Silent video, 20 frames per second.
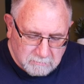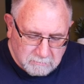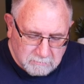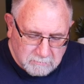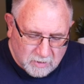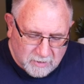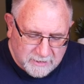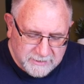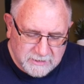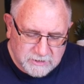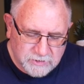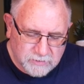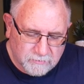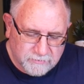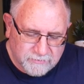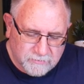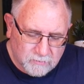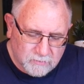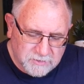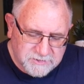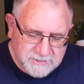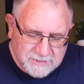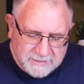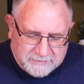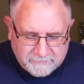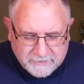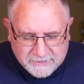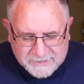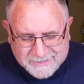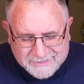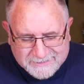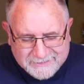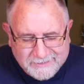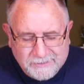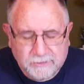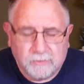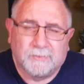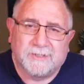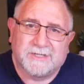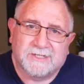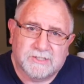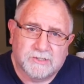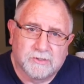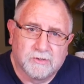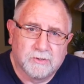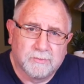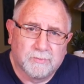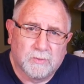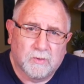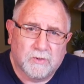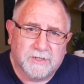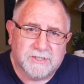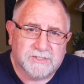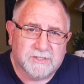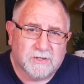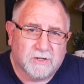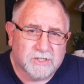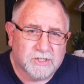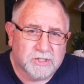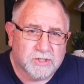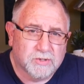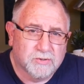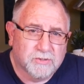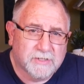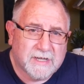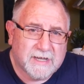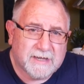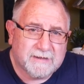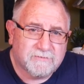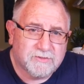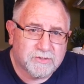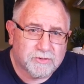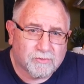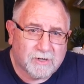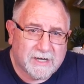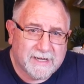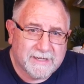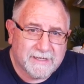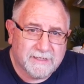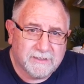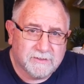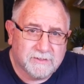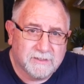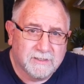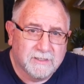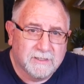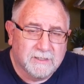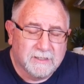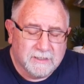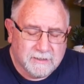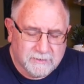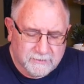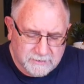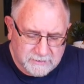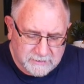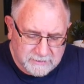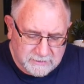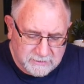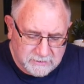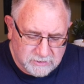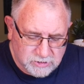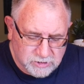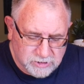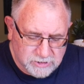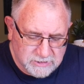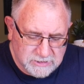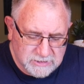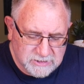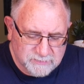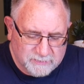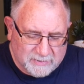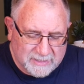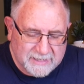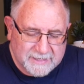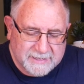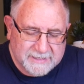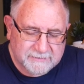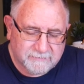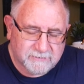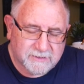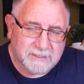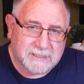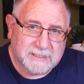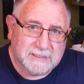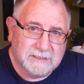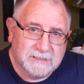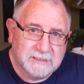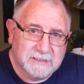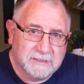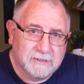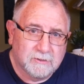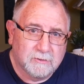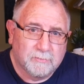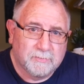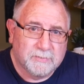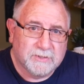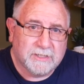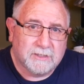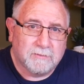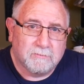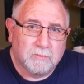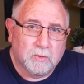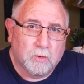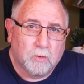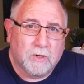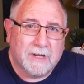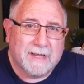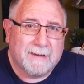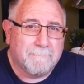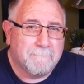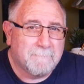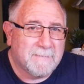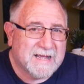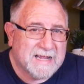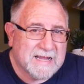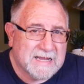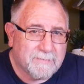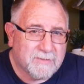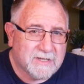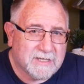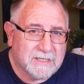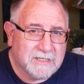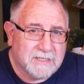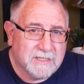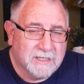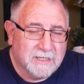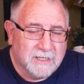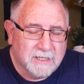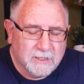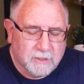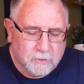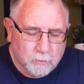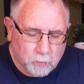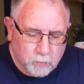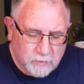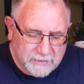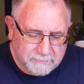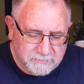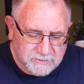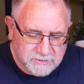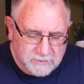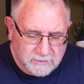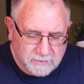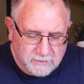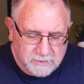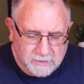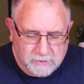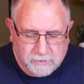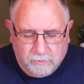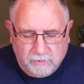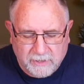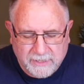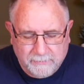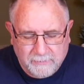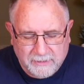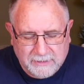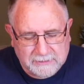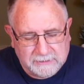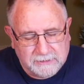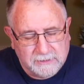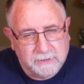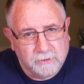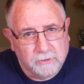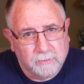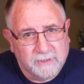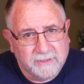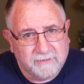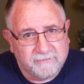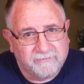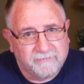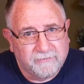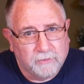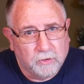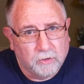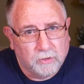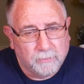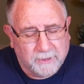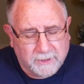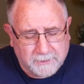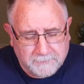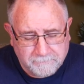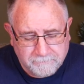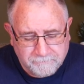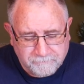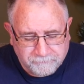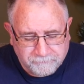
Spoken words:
my initial thoughts are it's a little bit too moist. I should have drained the cheese part of it a little bit more and maybe whipped the cream a little bit firmer.